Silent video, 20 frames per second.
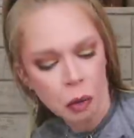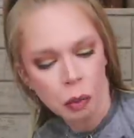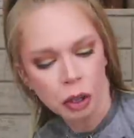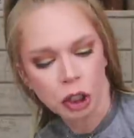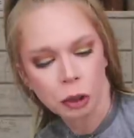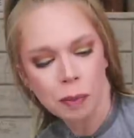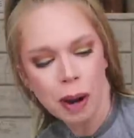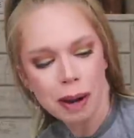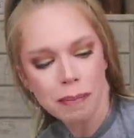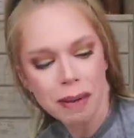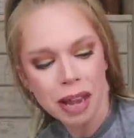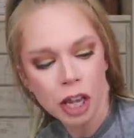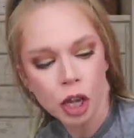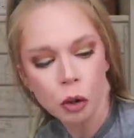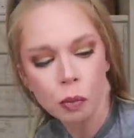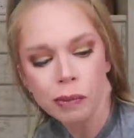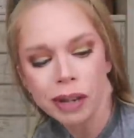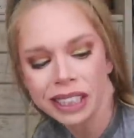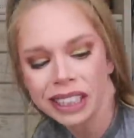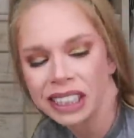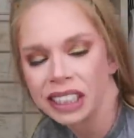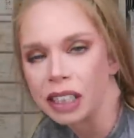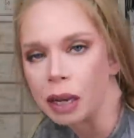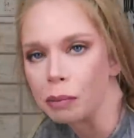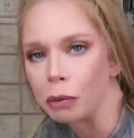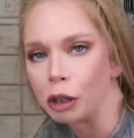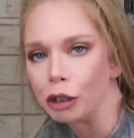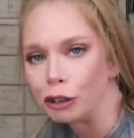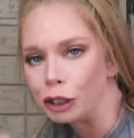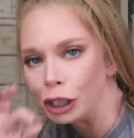which might make you miss
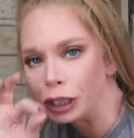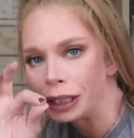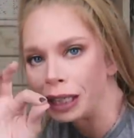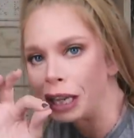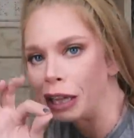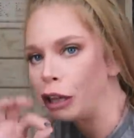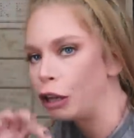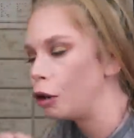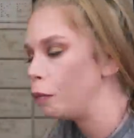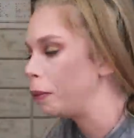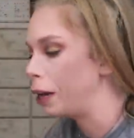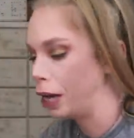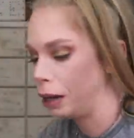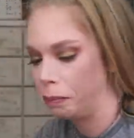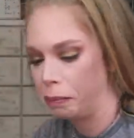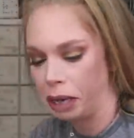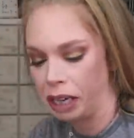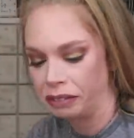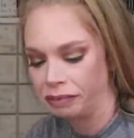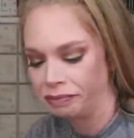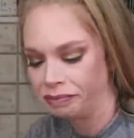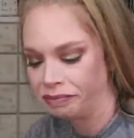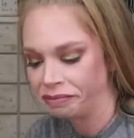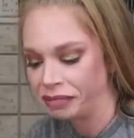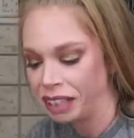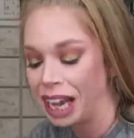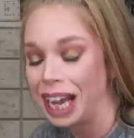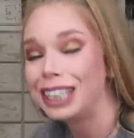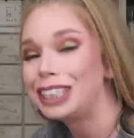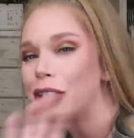summer just a little bit.
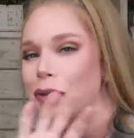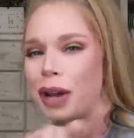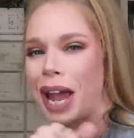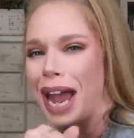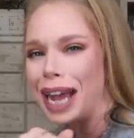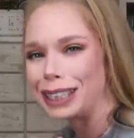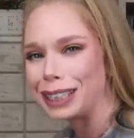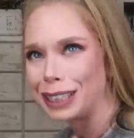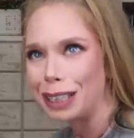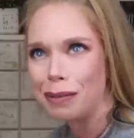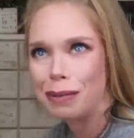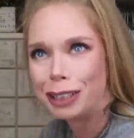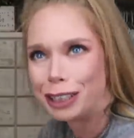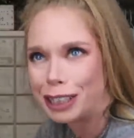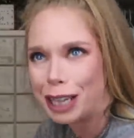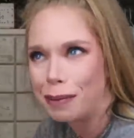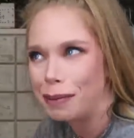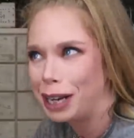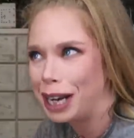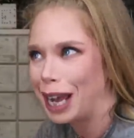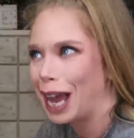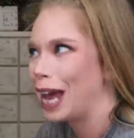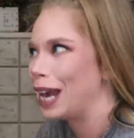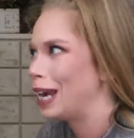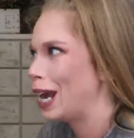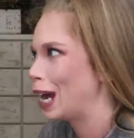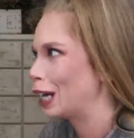It's okay, summer's coming again